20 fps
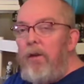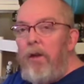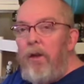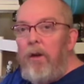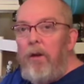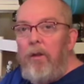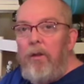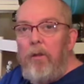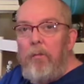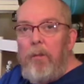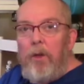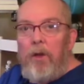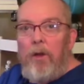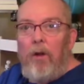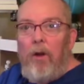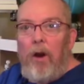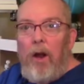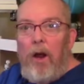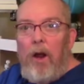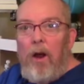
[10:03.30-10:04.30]
getting the
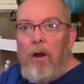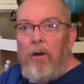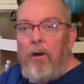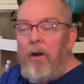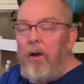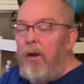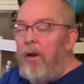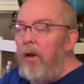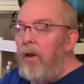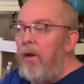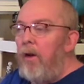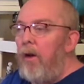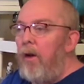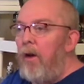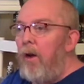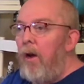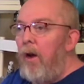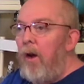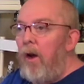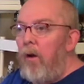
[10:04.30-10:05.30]
meal out, and
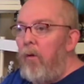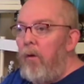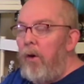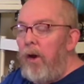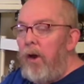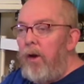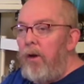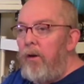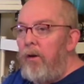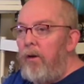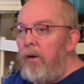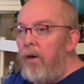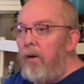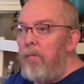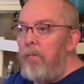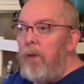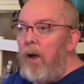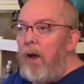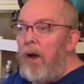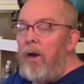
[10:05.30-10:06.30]
when I
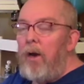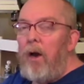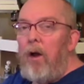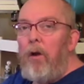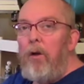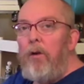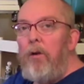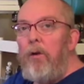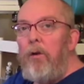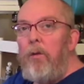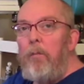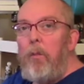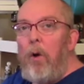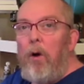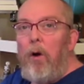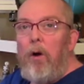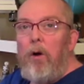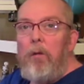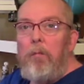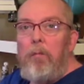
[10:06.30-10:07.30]
come back I'll do
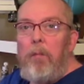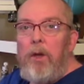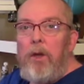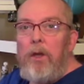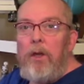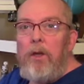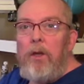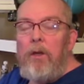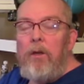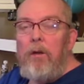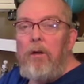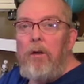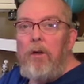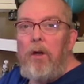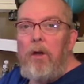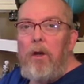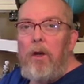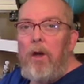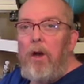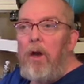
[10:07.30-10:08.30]
part B,
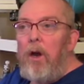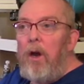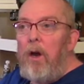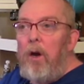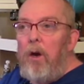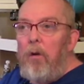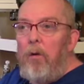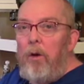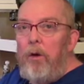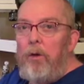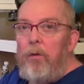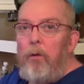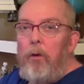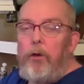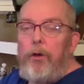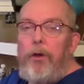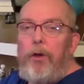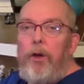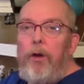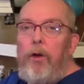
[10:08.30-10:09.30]
which
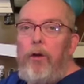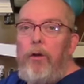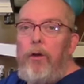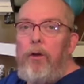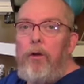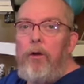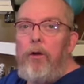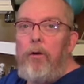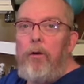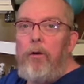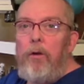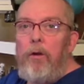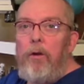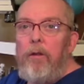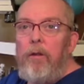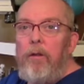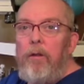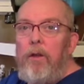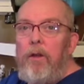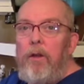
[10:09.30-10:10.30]
will show you
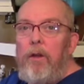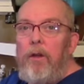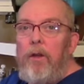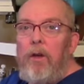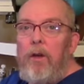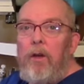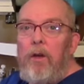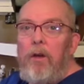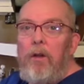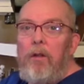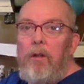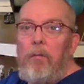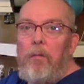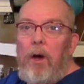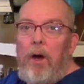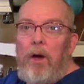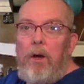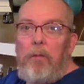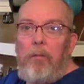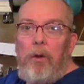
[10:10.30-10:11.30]
the
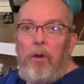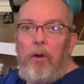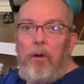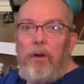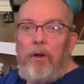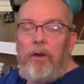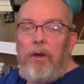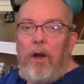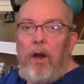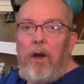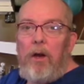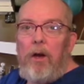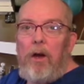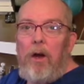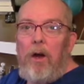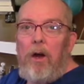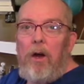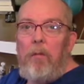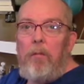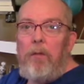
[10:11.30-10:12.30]

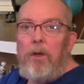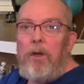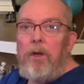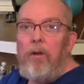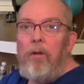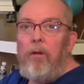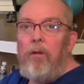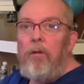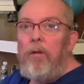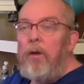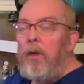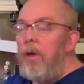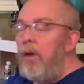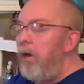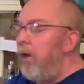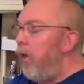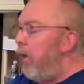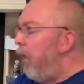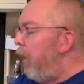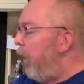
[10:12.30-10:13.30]
bodybuilding.com meal.
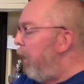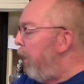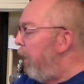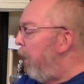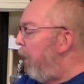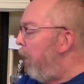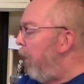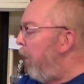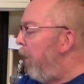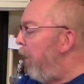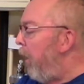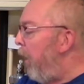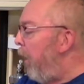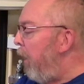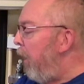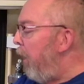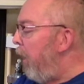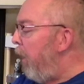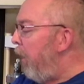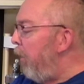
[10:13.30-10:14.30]

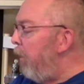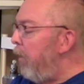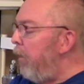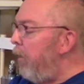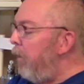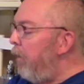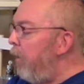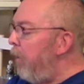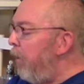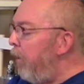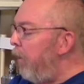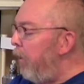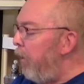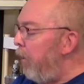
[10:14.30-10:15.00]
And